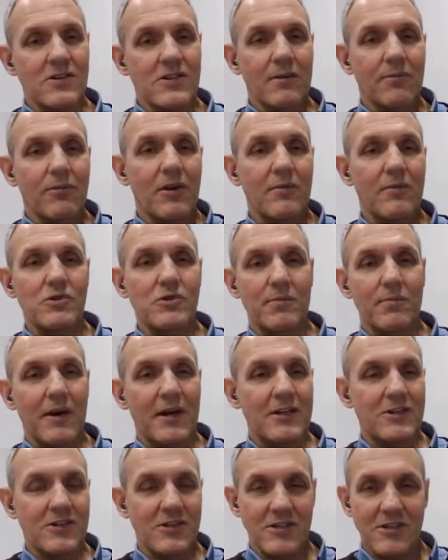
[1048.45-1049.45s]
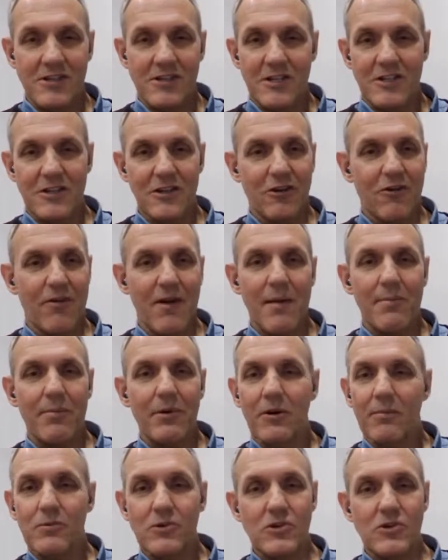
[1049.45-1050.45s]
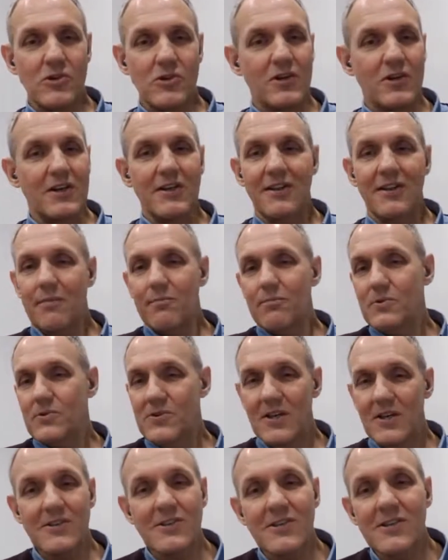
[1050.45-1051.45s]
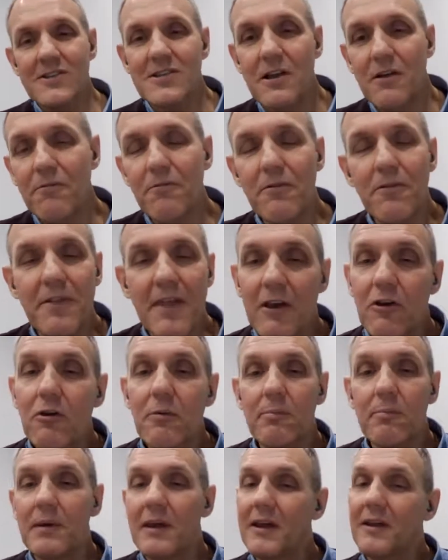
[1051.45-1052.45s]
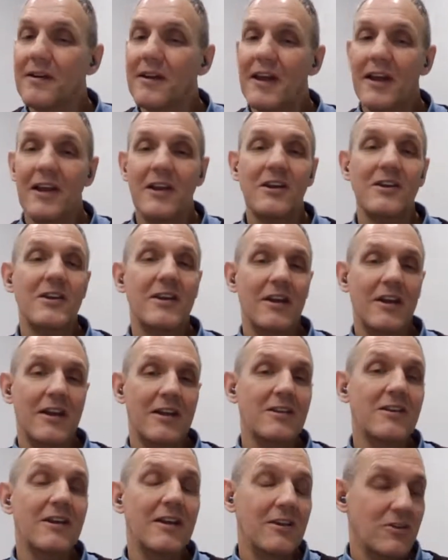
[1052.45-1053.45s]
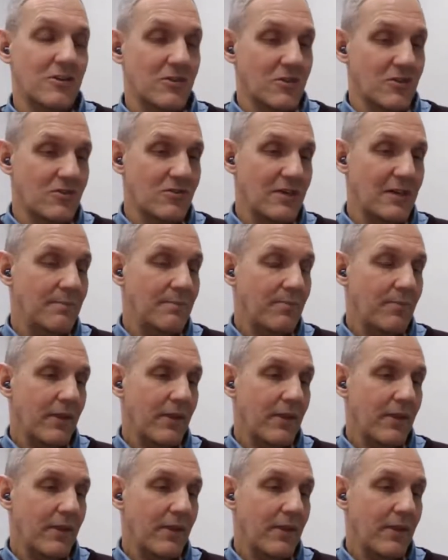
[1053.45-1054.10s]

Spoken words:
Sometimes you may just need to grab an opportunity that presents itself, and that could be in any industry.